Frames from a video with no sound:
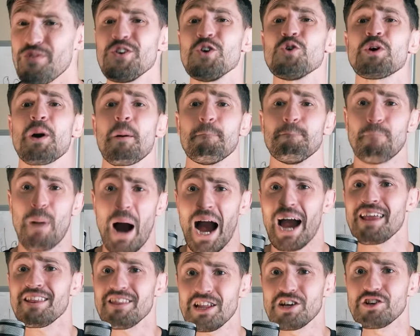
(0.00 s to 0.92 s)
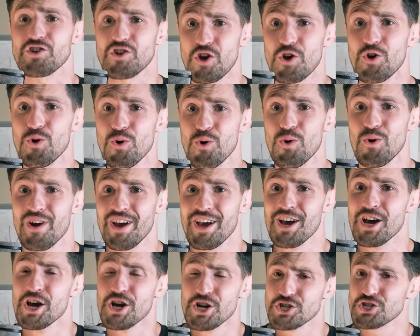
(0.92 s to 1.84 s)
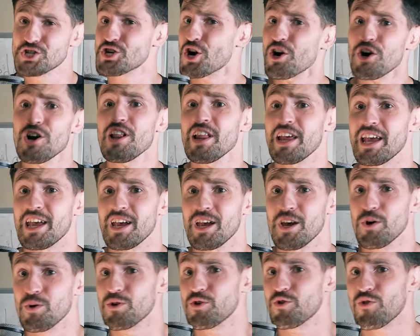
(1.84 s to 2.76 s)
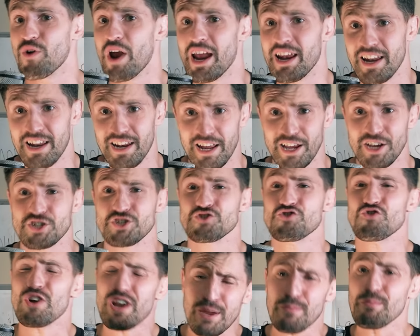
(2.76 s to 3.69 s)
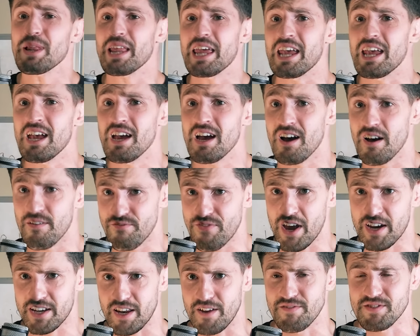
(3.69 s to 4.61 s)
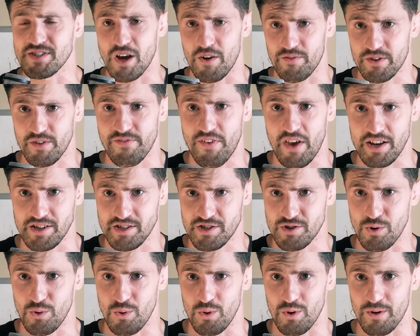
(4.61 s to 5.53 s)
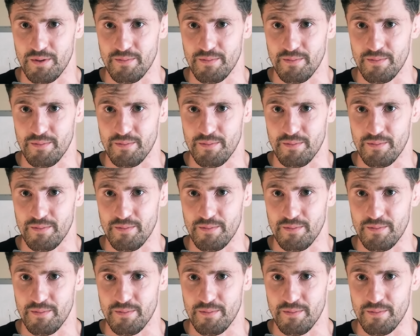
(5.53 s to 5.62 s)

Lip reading: if you combine the two, surely it would create an extremely effective self-defense tool.